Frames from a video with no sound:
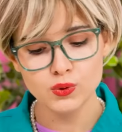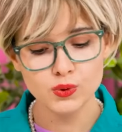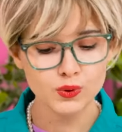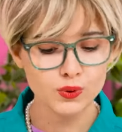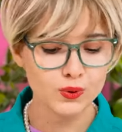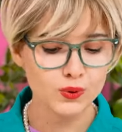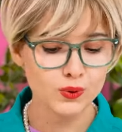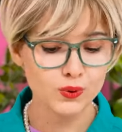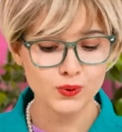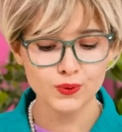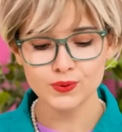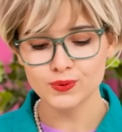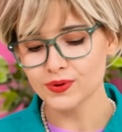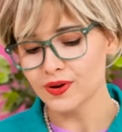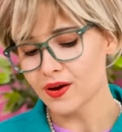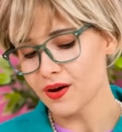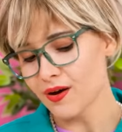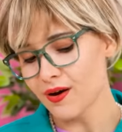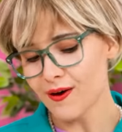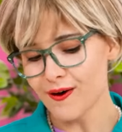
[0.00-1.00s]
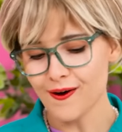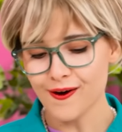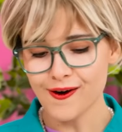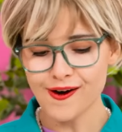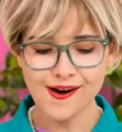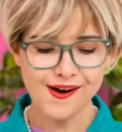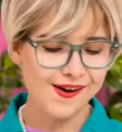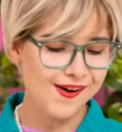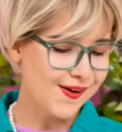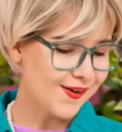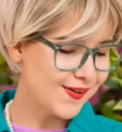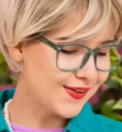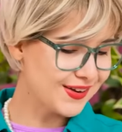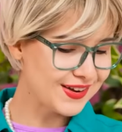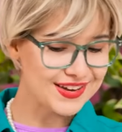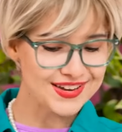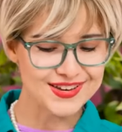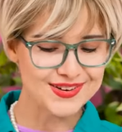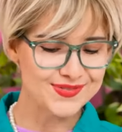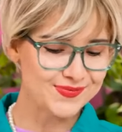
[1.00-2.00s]
my best work. It feels
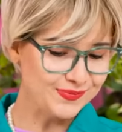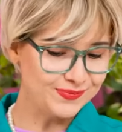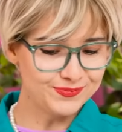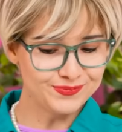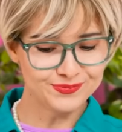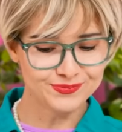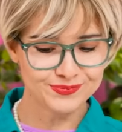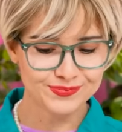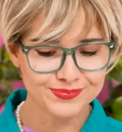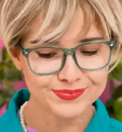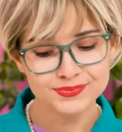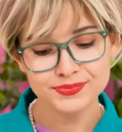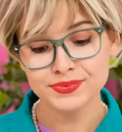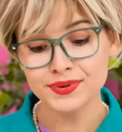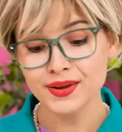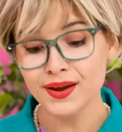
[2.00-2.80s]
so alive.